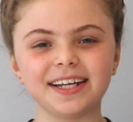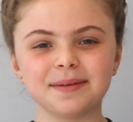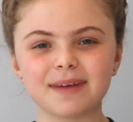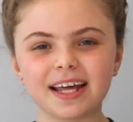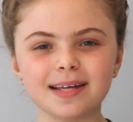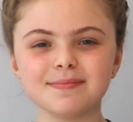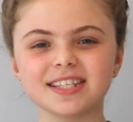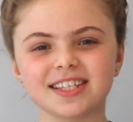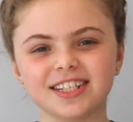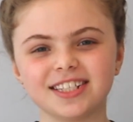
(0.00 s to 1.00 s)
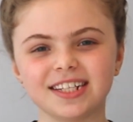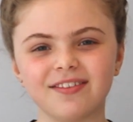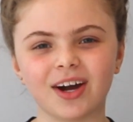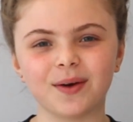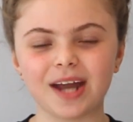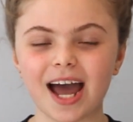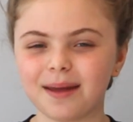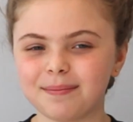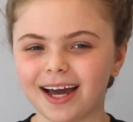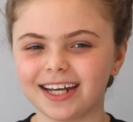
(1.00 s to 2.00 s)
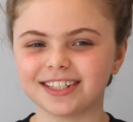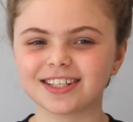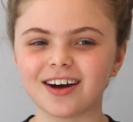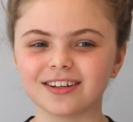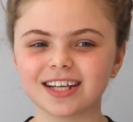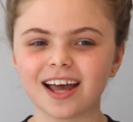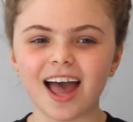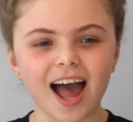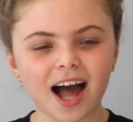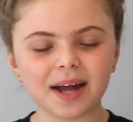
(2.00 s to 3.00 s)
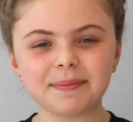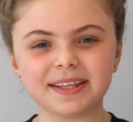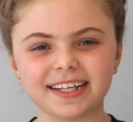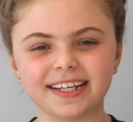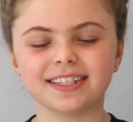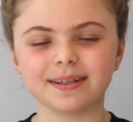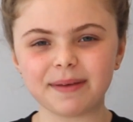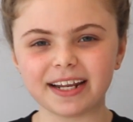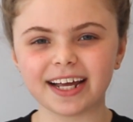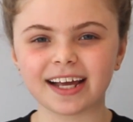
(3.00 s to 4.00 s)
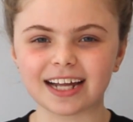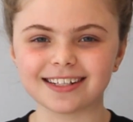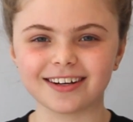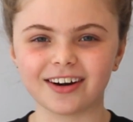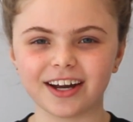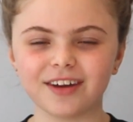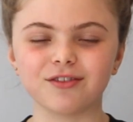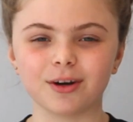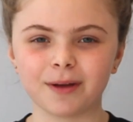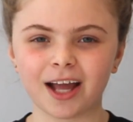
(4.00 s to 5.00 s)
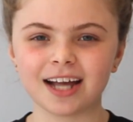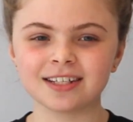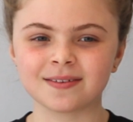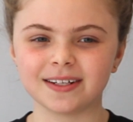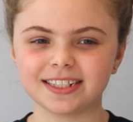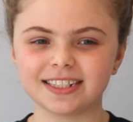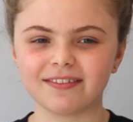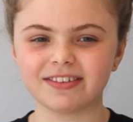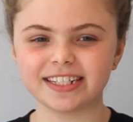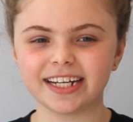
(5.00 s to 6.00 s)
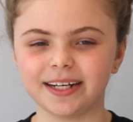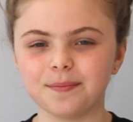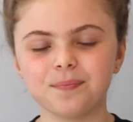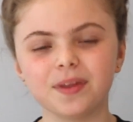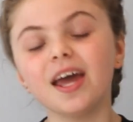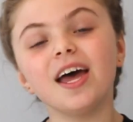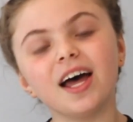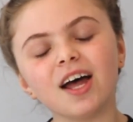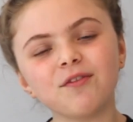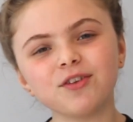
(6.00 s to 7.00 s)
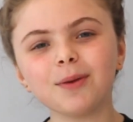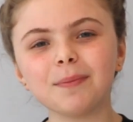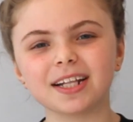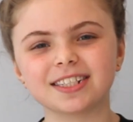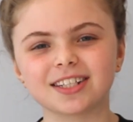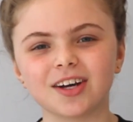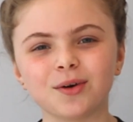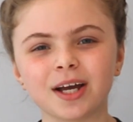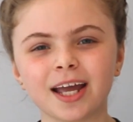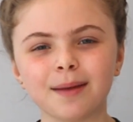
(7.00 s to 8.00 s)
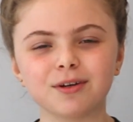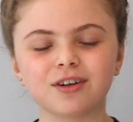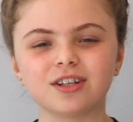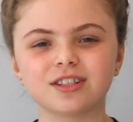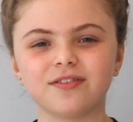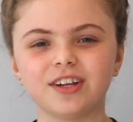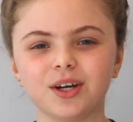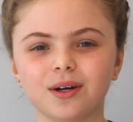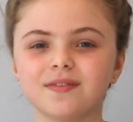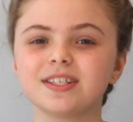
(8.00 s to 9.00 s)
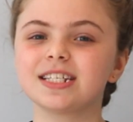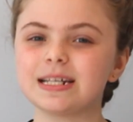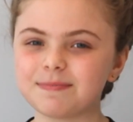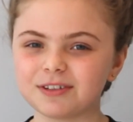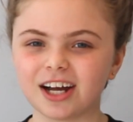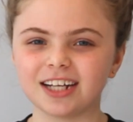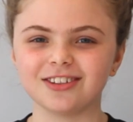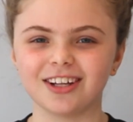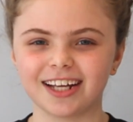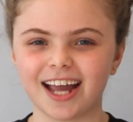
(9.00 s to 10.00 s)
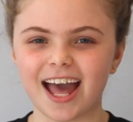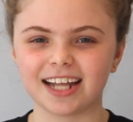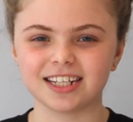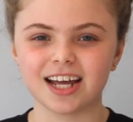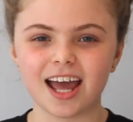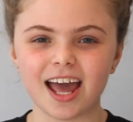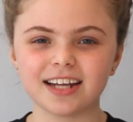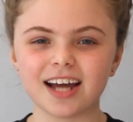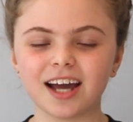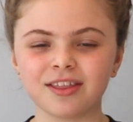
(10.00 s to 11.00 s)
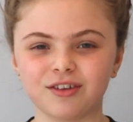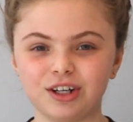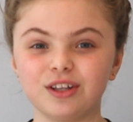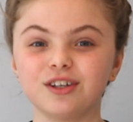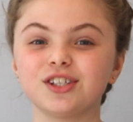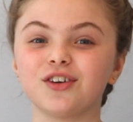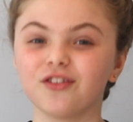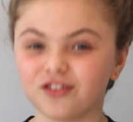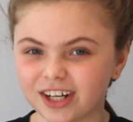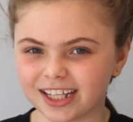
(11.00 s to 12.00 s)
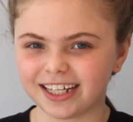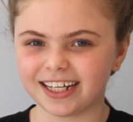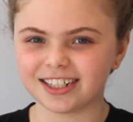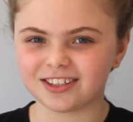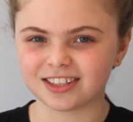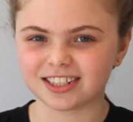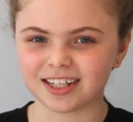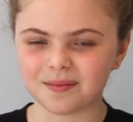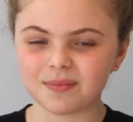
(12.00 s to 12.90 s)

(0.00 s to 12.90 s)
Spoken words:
my name is Lucy Rowe and I am 9 years old. I'm in the intermediate category of Robogals 2017. A few months ago I came across a video of a simple hydraulic hand and I thought it looked really interesting.